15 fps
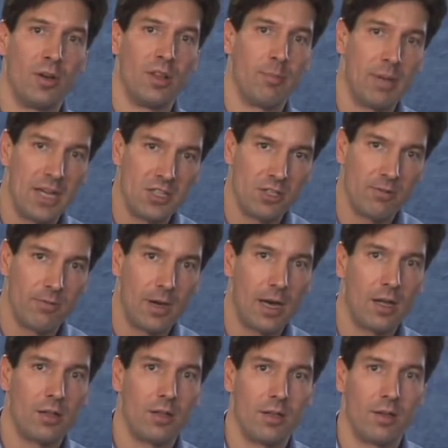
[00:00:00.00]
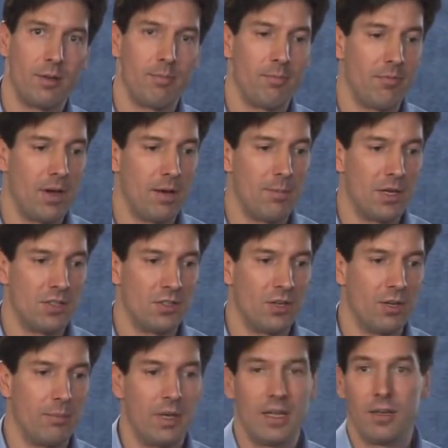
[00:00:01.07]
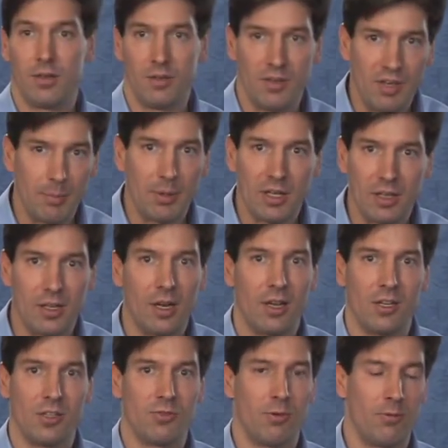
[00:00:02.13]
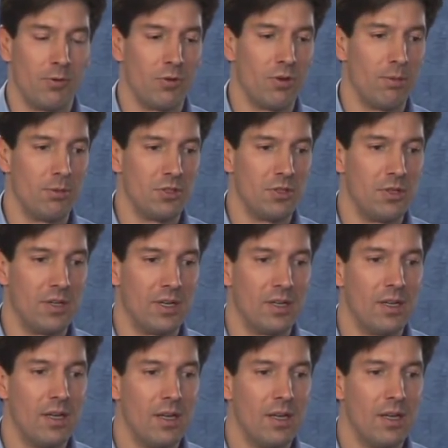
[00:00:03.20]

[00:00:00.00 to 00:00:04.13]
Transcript: to the paging file, FileMon's going to emit, typically not useful for troubleshooting.